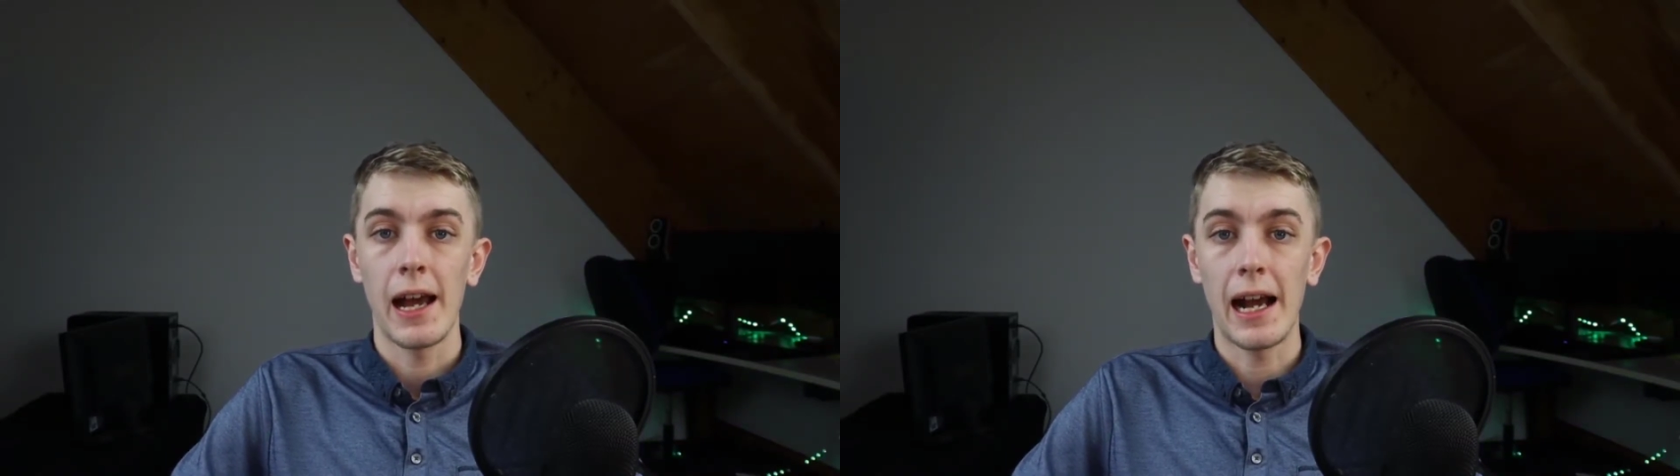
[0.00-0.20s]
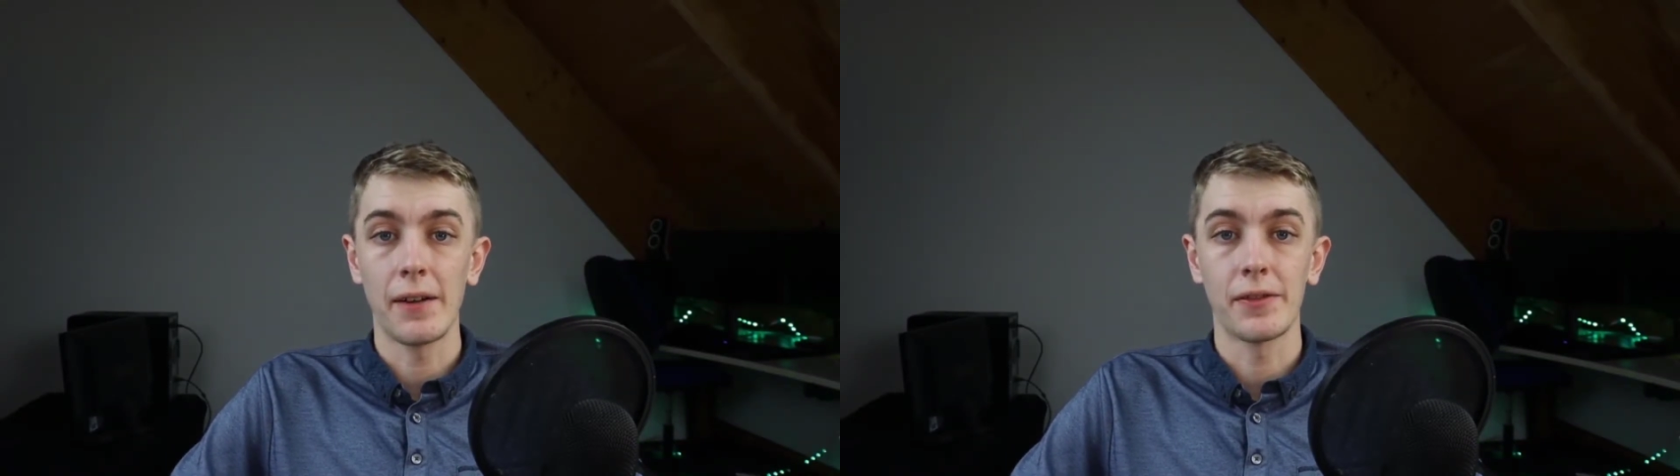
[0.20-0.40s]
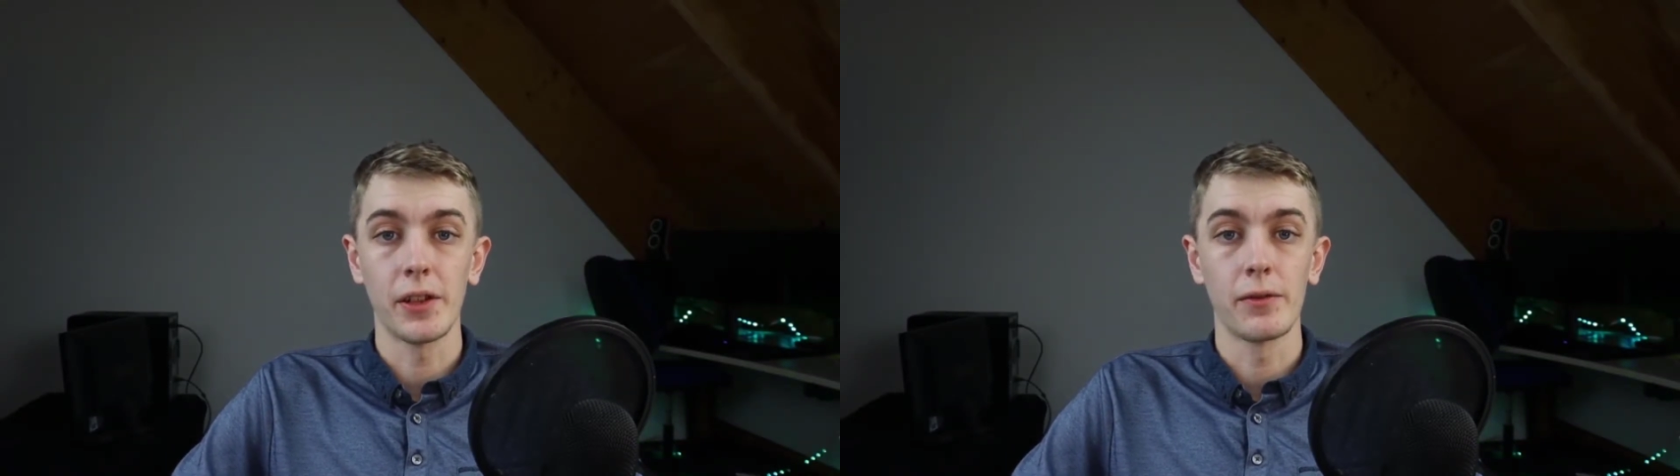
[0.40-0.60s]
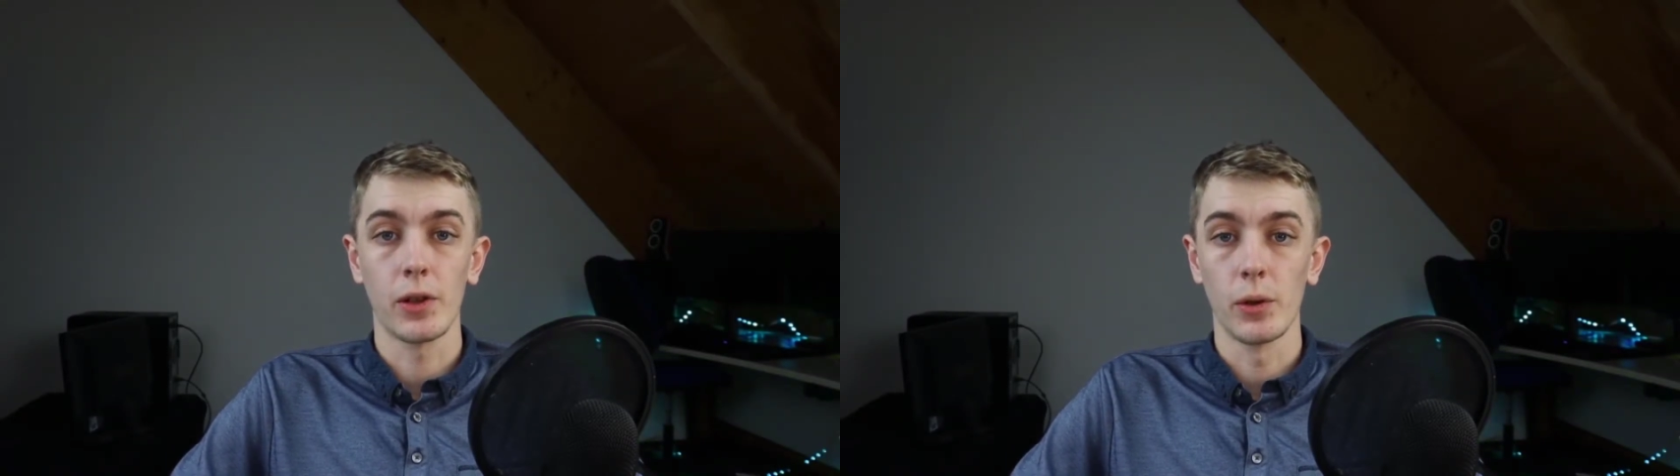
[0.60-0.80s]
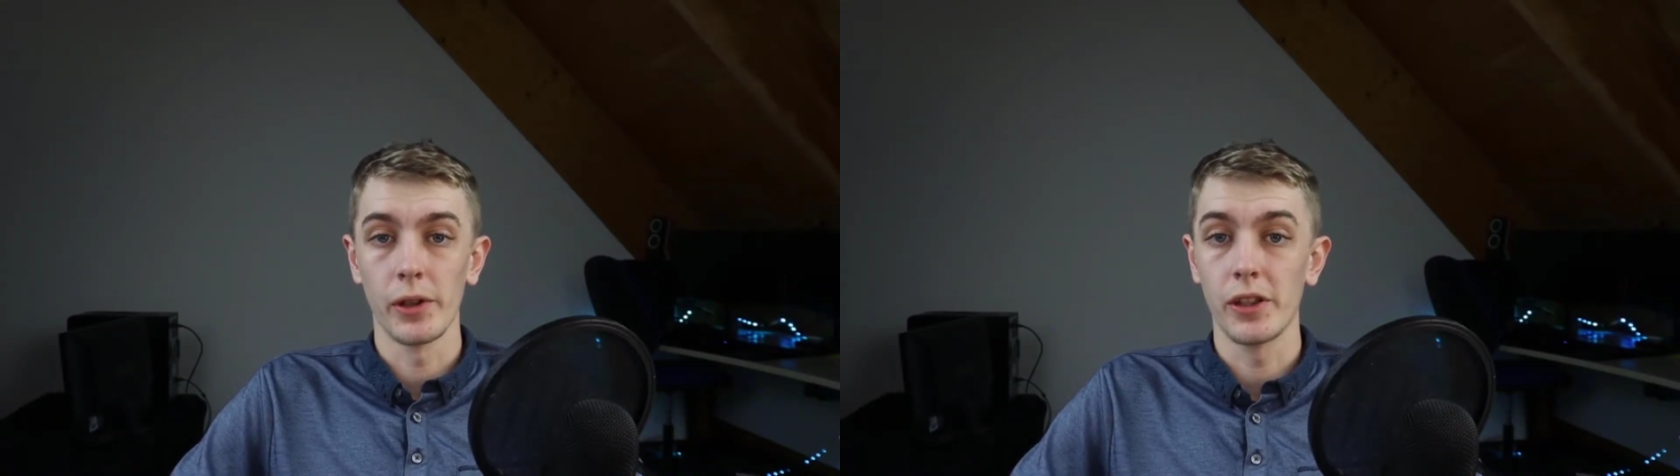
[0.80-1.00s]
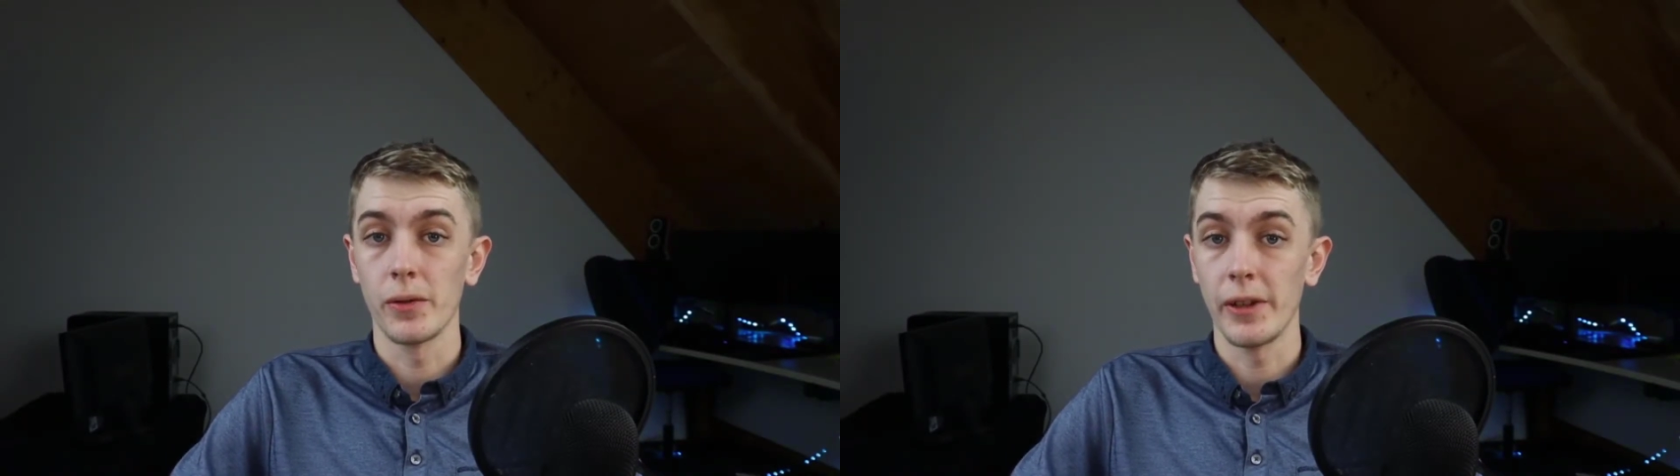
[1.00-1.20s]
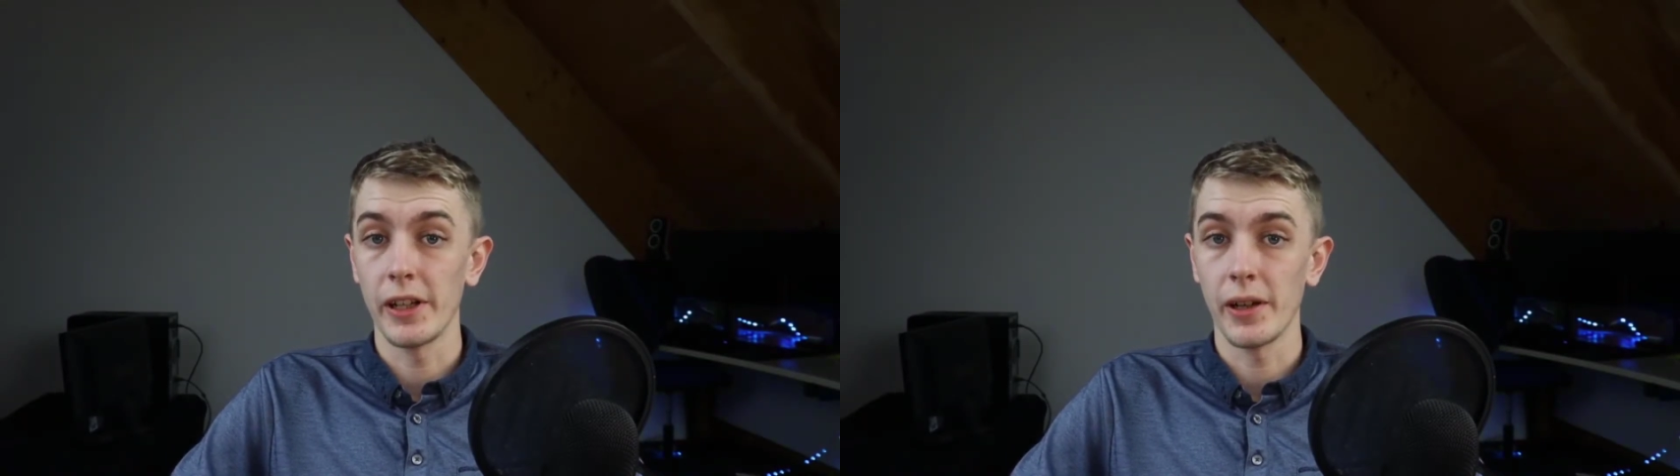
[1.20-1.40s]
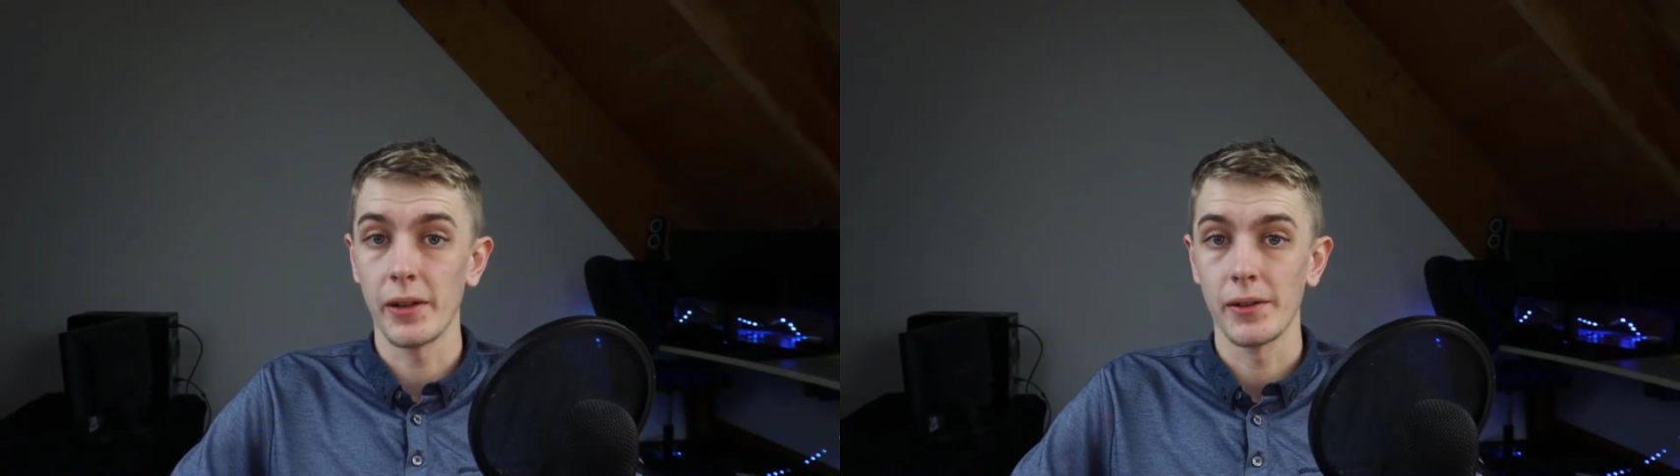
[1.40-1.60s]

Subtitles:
after you've recorded your video.